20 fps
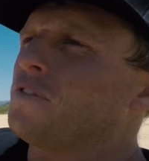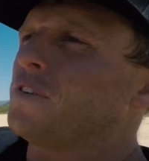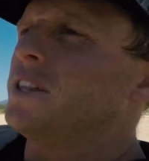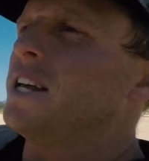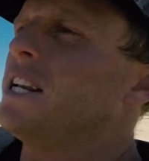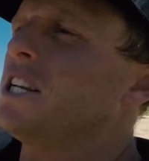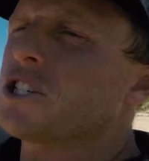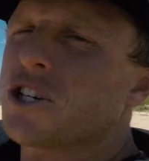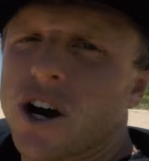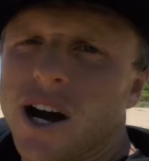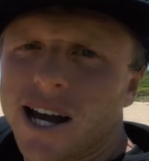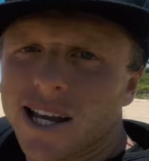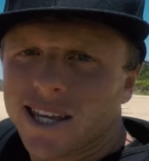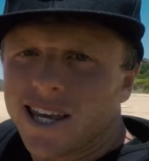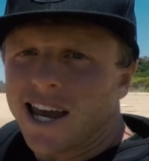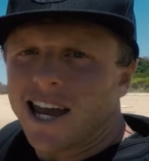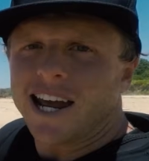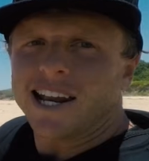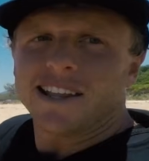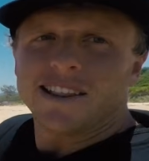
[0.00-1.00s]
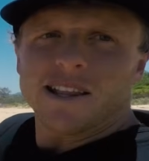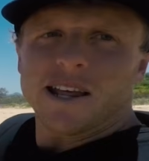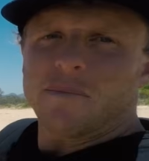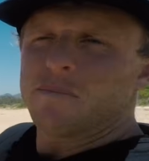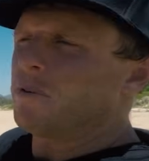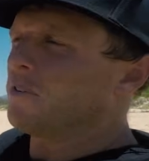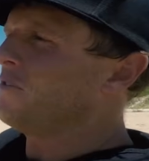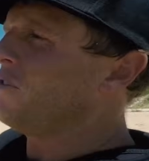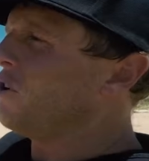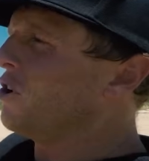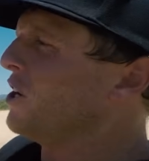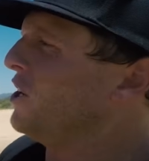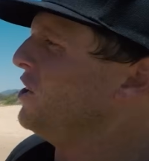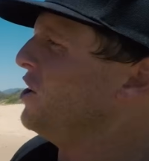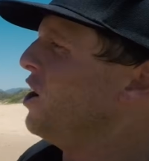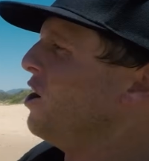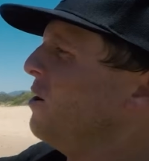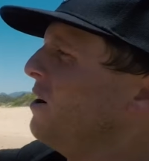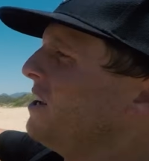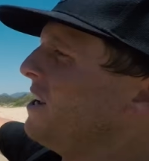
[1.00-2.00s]
and then you try again, and then before you
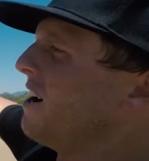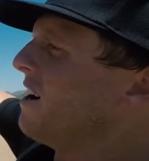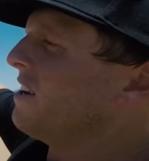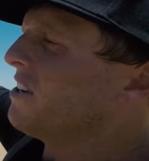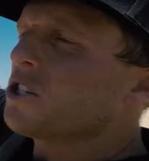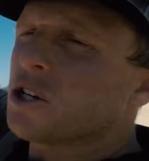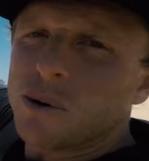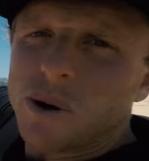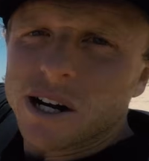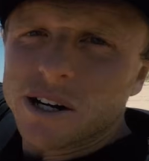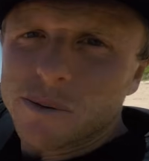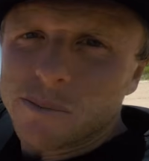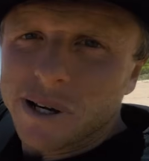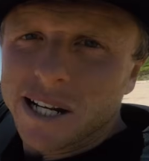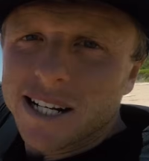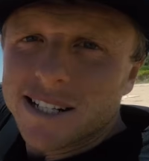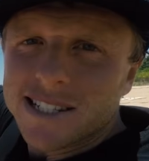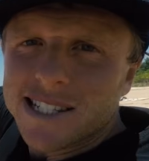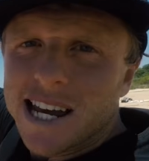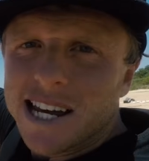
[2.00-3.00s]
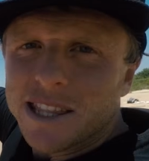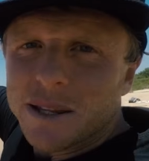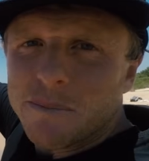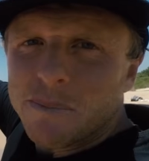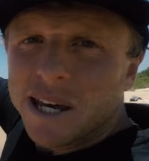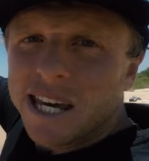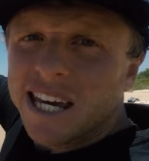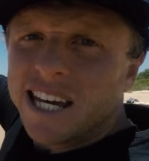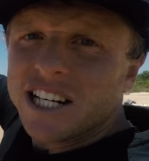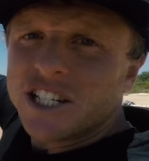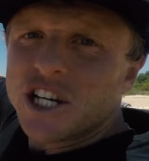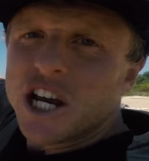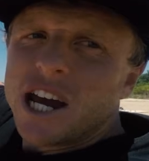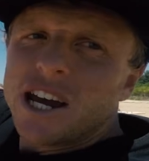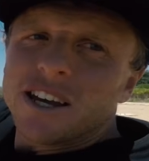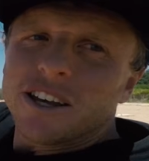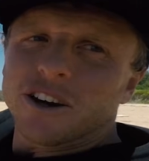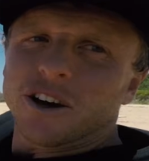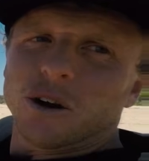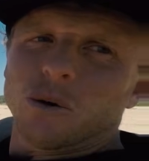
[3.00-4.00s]
know it, you're 200 meters down the beach,
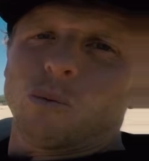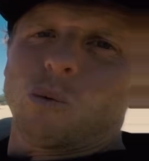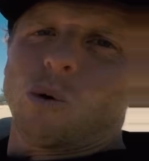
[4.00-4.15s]
you got to